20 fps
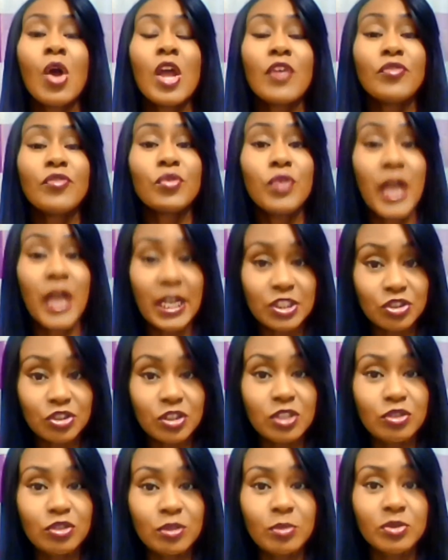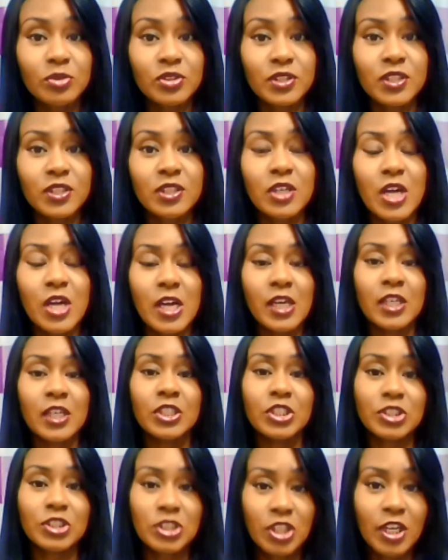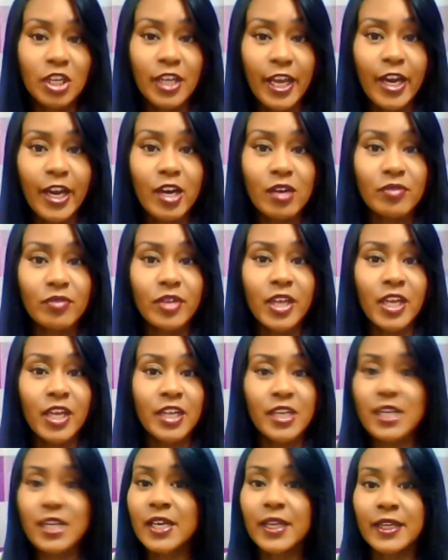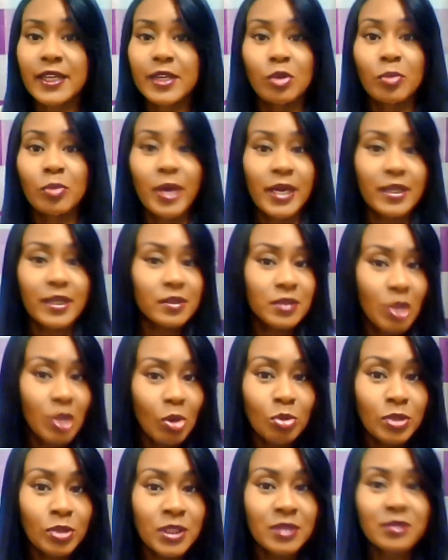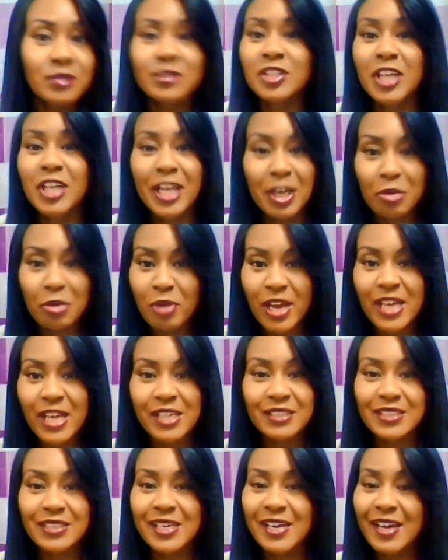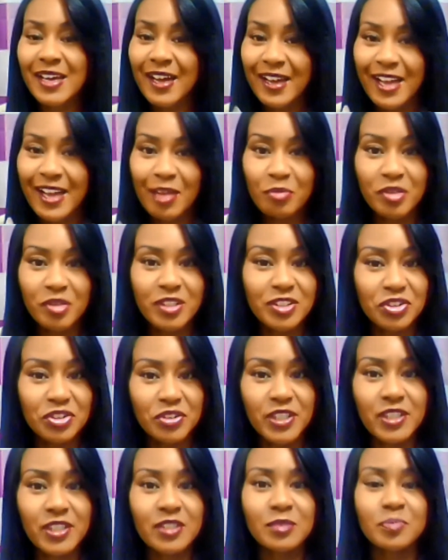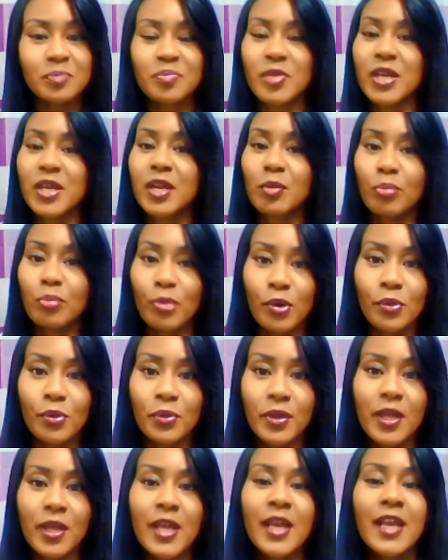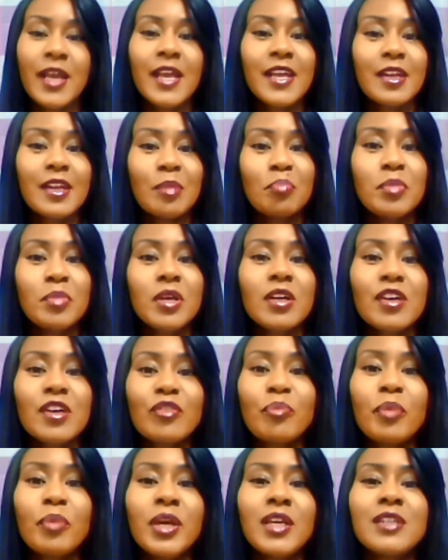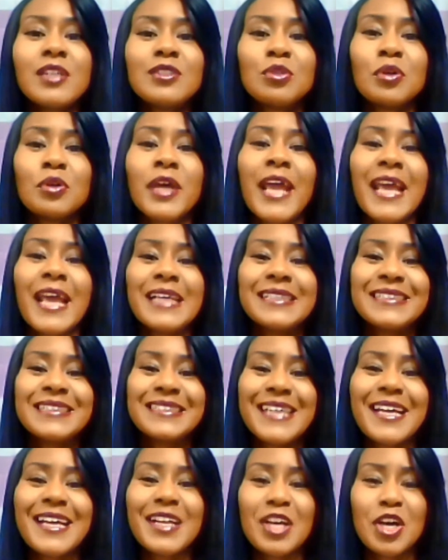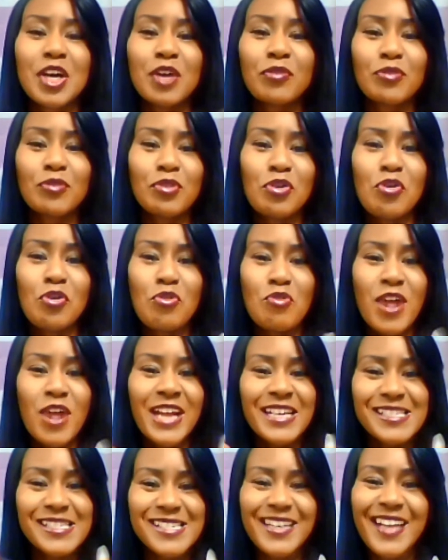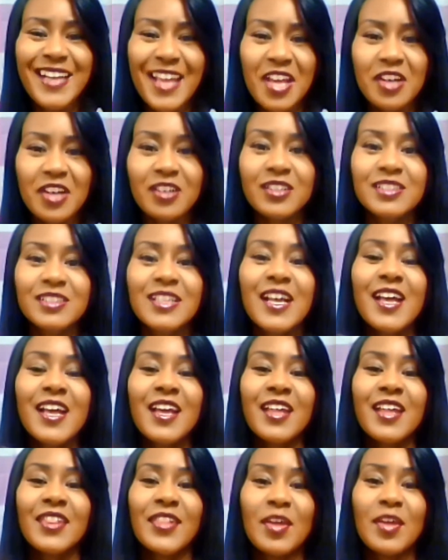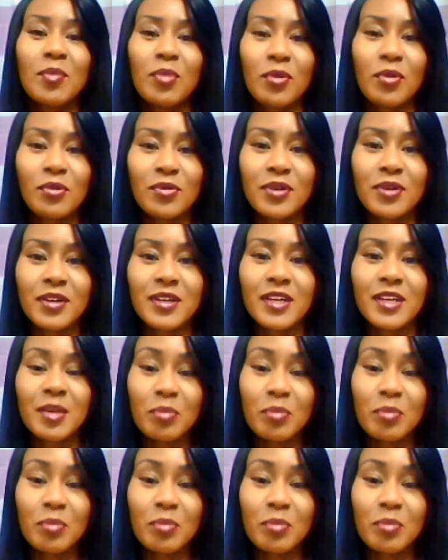if you got you a Dremel drill, you took care of it, and you ain't let nobody else hold it. So anyways, I got me a drill, and it broke. In the middle of me doing a set of crazy nails, it broke.